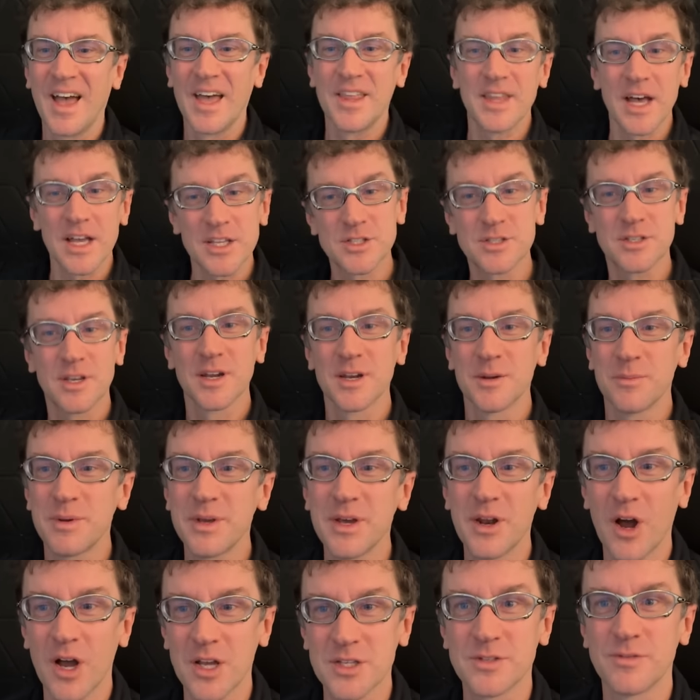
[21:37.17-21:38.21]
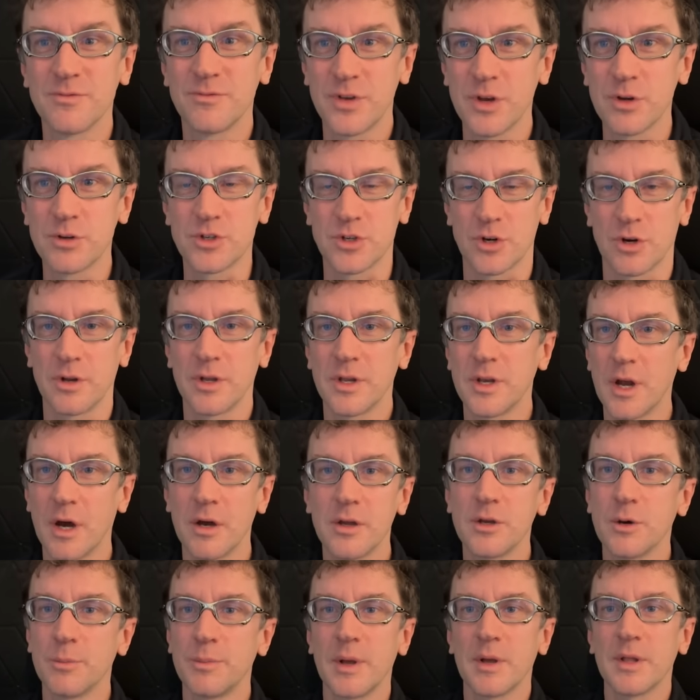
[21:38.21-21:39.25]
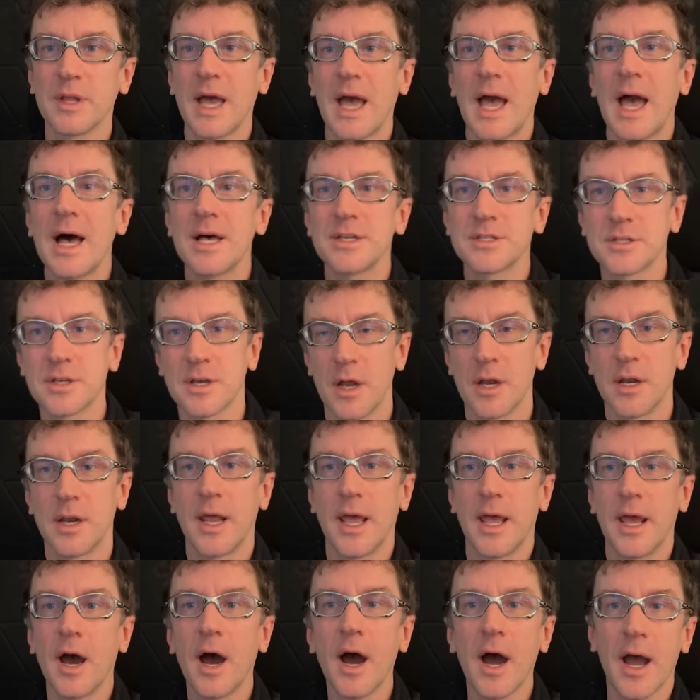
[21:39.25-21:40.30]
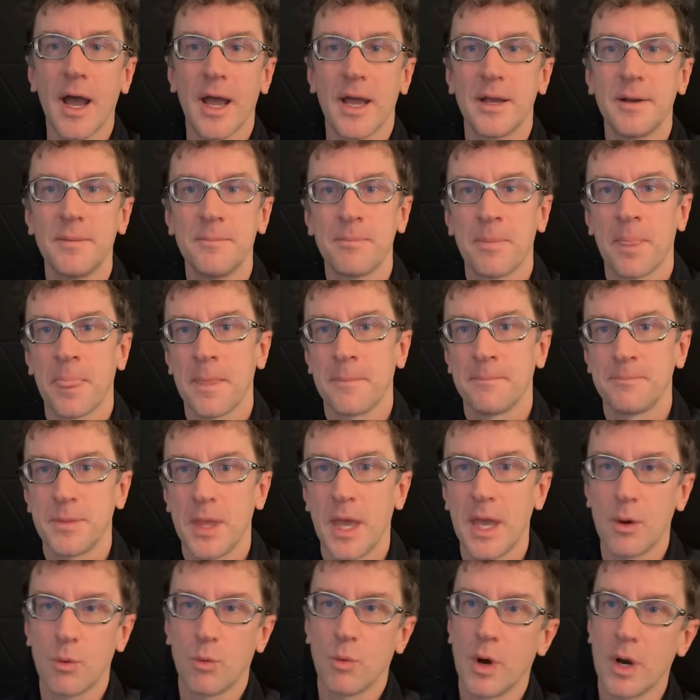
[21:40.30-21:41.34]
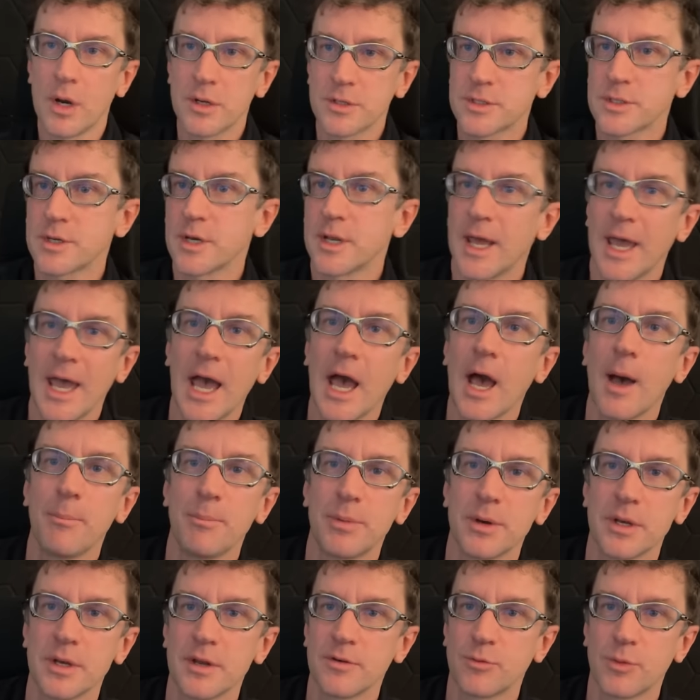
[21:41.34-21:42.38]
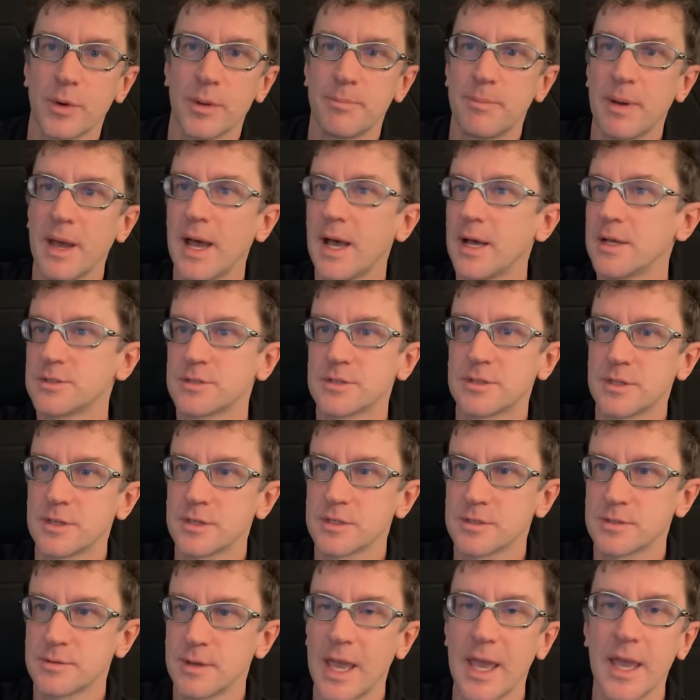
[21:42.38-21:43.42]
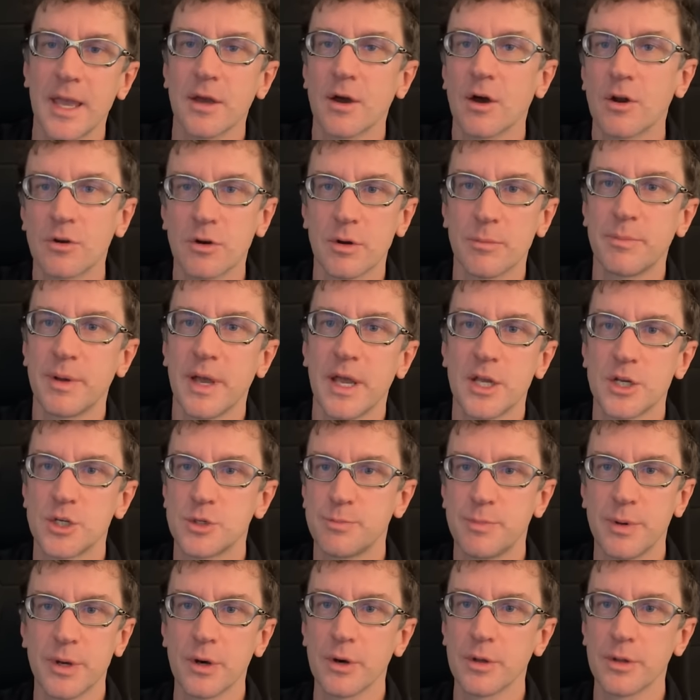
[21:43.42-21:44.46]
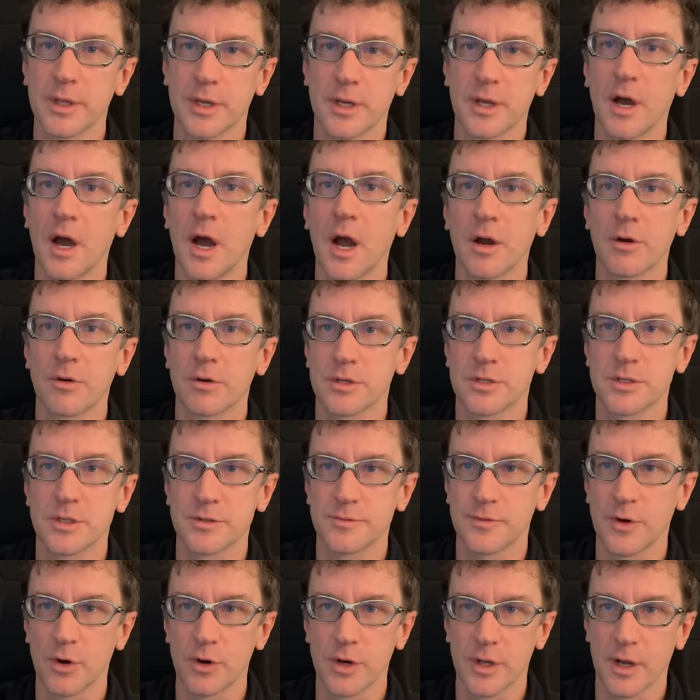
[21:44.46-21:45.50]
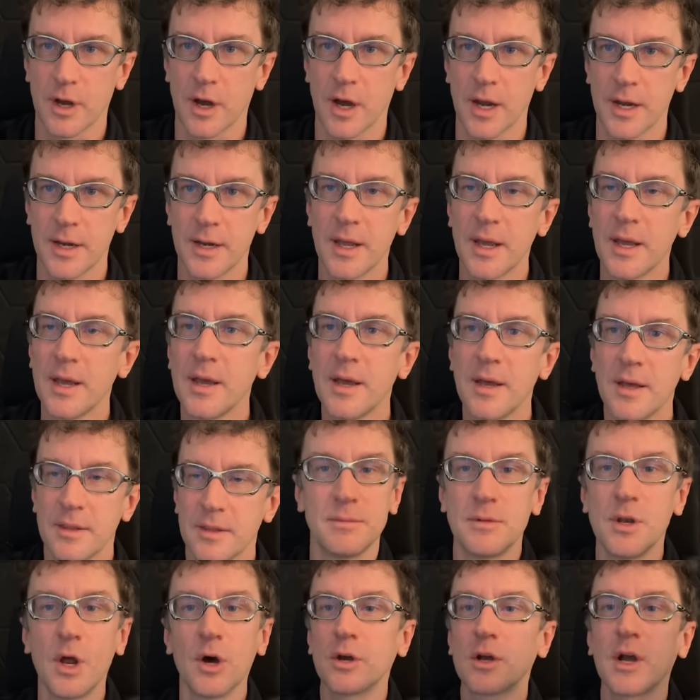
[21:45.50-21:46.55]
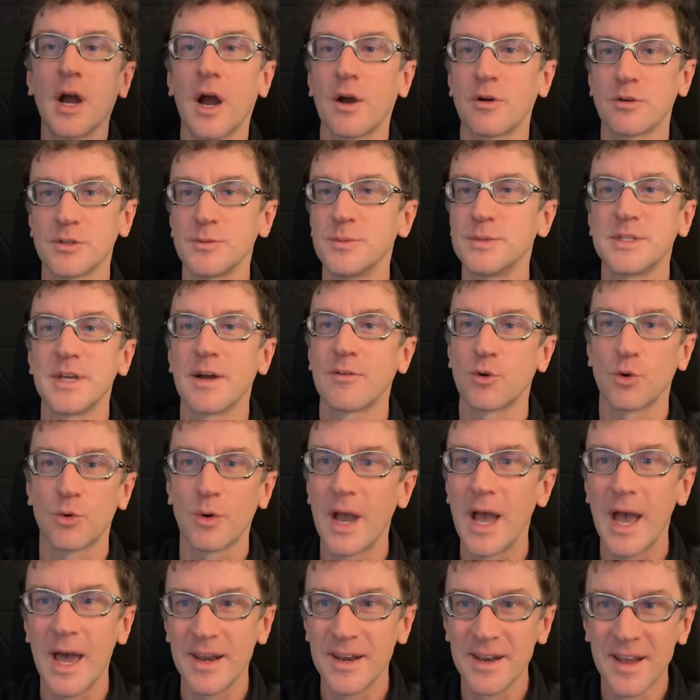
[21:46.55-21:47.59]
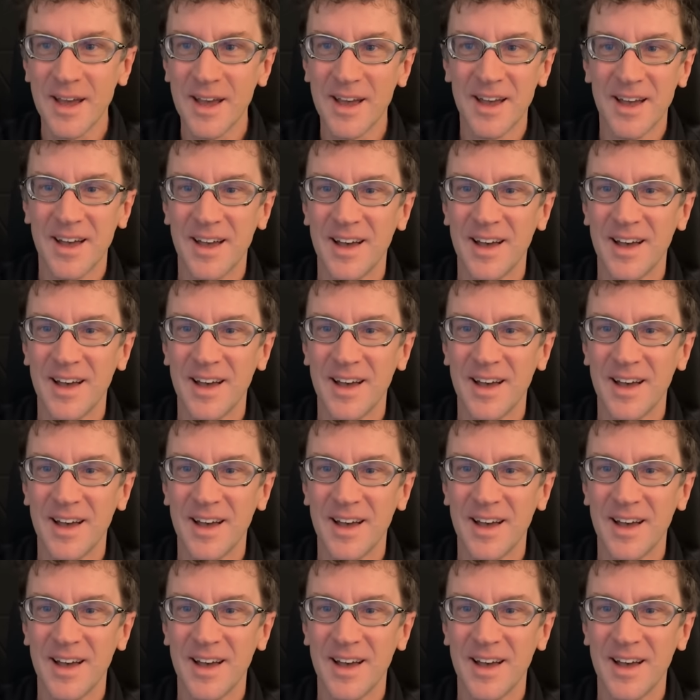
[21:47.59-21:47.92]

And that's going to be an awesome future. You know, you'll be able to ask an A I, hey, what's going to happen if we pass this eight hundred page bill that Congress is voting on that no congressman's ever read?